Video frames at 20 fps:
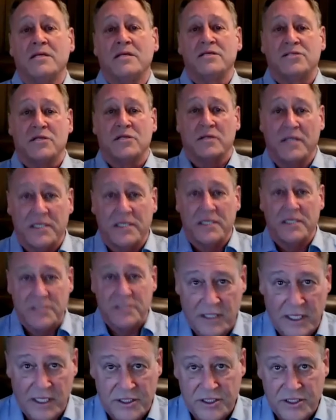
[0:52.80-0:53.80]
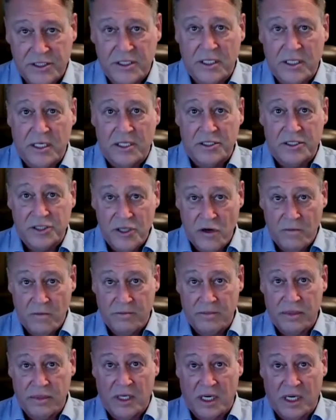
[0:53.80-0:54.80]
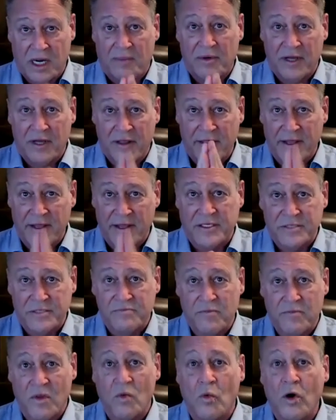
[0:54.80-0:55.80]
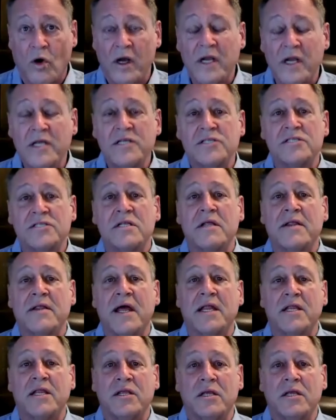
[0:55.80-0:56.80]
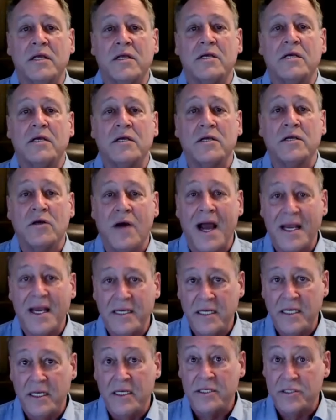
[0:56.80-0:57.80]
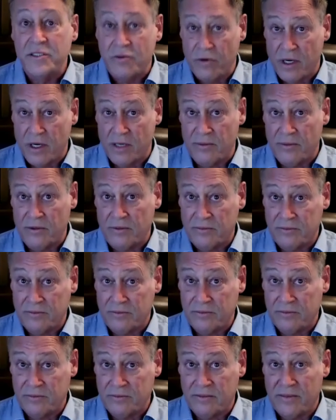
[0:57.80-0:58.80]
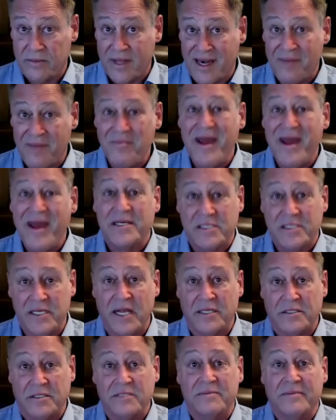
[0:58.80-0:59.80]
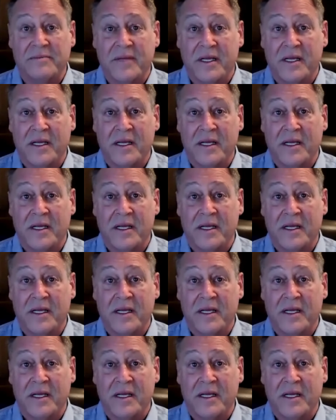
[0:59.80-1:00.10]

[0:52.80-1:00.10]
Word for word: So let's let's assume a couple of things. One is that your idea is credible, that it makes sense